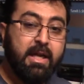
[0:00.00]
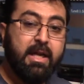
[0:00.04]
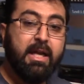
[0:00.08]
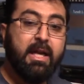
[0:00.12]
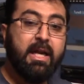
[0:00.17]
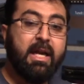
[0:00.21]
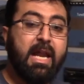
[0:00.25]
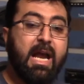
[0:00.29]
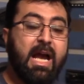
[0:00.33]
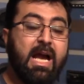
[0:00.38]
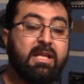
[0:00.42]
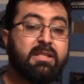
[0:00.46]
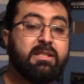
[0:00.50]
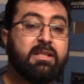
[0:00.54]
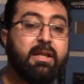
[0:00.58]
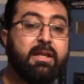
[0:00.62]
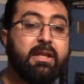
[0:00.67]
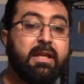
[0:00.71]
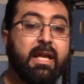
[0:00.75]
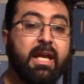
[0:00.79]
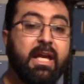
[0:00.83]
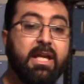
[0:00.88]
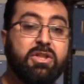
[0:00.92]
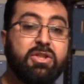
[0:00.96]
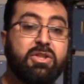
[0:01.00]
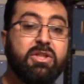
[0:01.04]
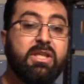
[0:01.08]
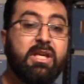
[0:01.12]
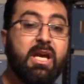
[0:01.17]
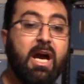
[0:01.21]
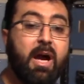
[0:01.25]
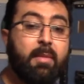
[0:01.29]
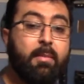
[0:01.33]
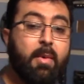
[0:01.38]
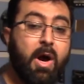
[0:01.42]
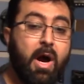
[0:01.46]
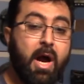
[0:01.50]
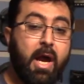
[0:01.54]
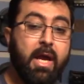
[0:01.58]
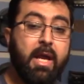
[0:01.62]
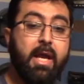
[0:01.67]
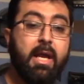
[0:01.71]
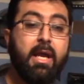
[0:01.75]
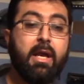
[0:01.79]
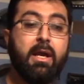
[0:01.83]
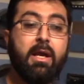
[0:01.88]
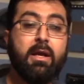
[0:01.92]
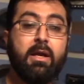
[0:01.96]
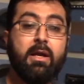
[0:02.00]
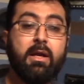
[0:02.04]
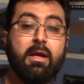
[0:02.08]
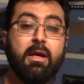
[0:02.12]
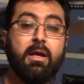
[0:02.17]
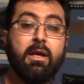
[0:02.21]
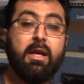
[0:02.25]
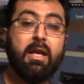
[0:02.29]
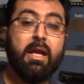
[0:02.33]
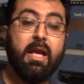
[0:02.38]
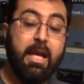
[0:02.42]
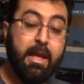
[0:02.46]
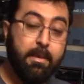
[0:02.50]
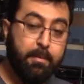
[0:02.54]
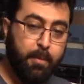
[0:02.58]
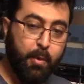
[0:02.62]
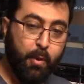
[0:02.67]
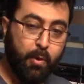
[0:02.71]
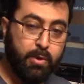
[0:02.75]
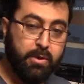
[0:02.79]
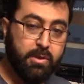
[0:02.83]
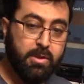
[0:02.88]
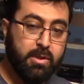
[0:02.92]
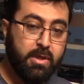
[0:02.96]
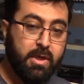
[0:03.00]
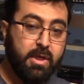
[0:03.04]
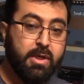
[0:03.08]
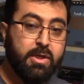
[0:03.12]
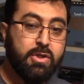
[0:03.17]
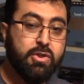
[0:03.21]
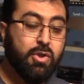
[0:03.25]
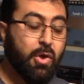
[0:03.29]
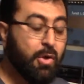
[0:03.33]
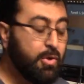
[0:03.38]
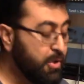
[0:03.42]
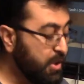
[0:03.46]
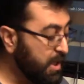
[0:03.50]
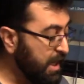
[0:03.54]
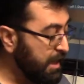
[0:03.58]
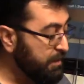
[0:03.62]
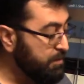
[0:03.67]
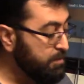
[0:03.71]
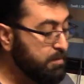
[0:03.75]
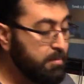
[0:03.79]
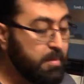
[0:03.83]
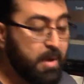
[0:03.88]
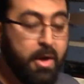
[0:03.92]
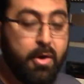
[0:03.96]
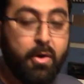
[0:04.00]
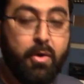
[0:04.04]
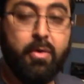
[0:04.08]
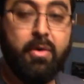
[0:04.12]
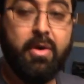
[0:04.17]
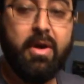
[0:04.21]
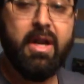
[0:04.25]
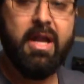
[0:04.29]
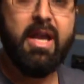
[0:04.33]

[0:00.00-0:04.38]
It has an HDMI input, so you can mirror